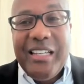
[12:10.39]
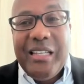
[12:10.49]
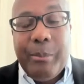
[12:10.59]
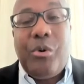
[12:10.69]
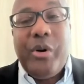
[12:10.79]

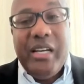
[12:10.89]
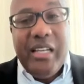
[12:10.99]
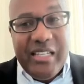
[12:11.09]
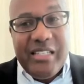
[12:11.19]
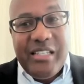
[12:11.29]
The point
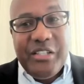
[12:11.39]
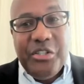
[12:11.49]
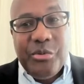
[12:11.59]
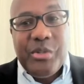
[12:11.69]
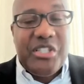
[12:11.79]
is that
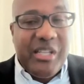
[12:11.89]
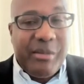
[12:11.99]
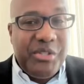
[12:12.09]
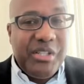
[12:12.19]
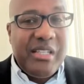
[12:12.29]
you are
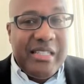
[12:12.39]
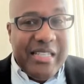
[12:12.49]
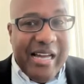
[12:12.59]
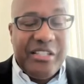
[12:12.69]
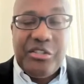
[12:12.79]
subject to
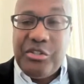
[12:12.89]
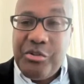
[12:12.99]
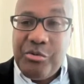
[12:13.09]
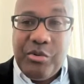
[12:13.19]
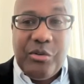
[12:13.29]
taxes on
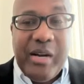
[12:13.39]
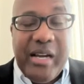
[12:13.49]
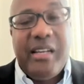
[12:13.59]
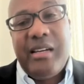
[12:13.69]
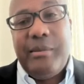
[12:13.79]
your
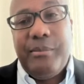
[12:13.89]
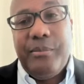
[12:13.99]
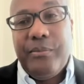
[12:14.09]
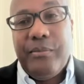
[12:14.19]
worldwide income.